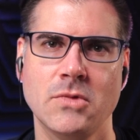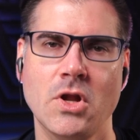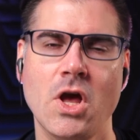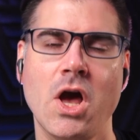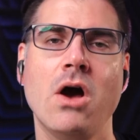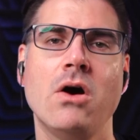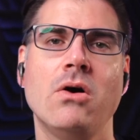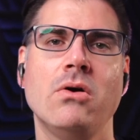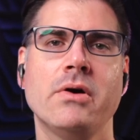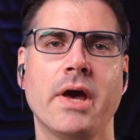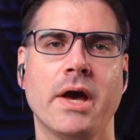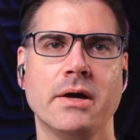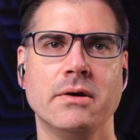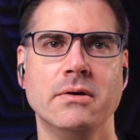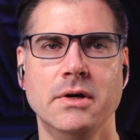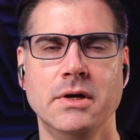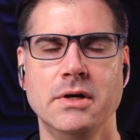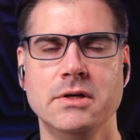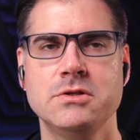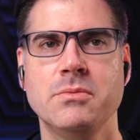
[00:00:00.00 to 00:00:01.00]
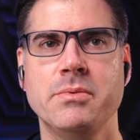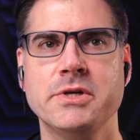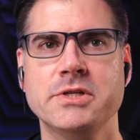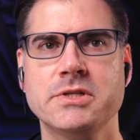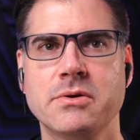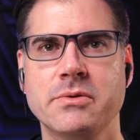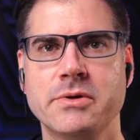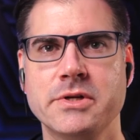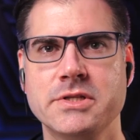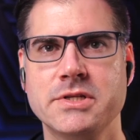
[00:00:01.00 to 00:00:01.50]
Oh, okay. So basically
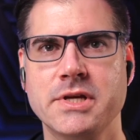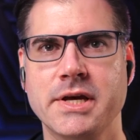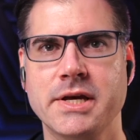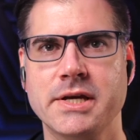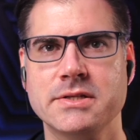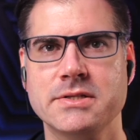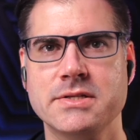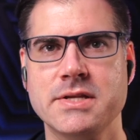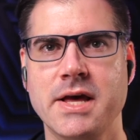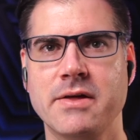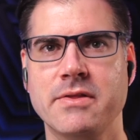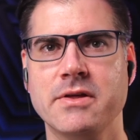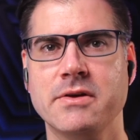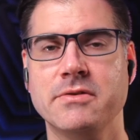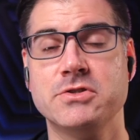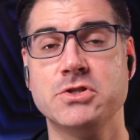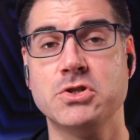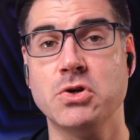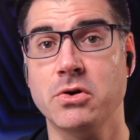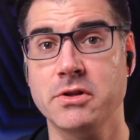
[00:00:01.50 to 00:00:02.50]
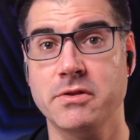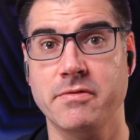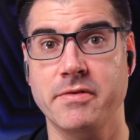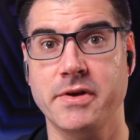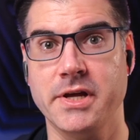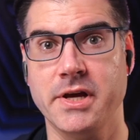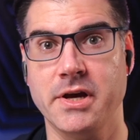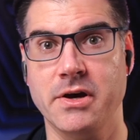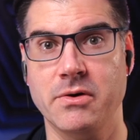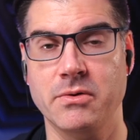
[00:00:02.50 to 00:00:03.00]
what he's saying is now that you've stored the
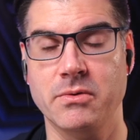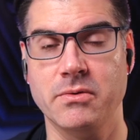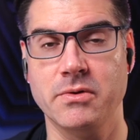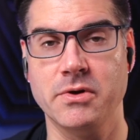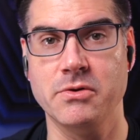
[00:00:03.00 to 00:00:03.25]
video, you